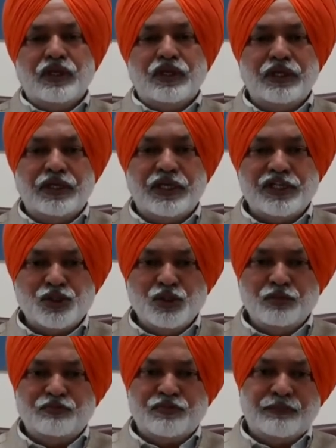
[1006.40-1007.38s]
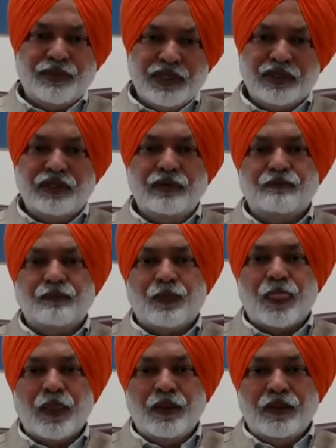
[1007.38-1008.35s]
It has to prepare
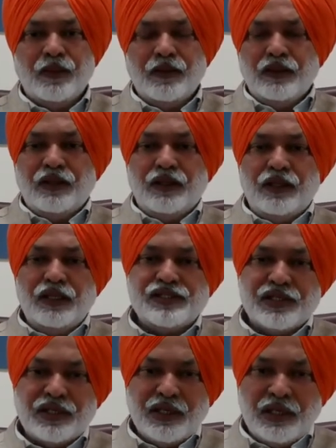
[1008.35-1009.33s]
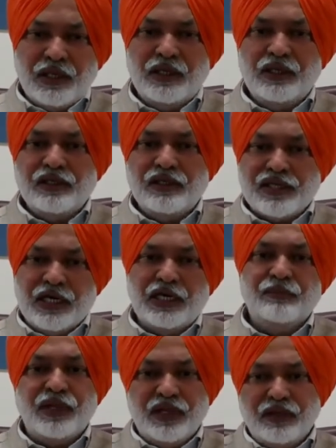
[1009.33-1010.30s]
a scaled
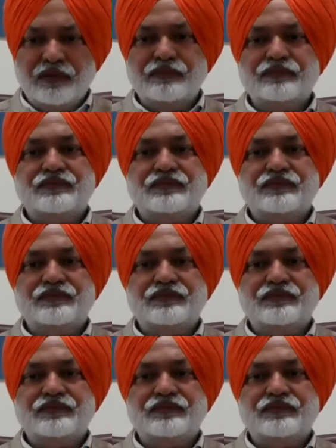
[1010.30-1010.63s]
site plan.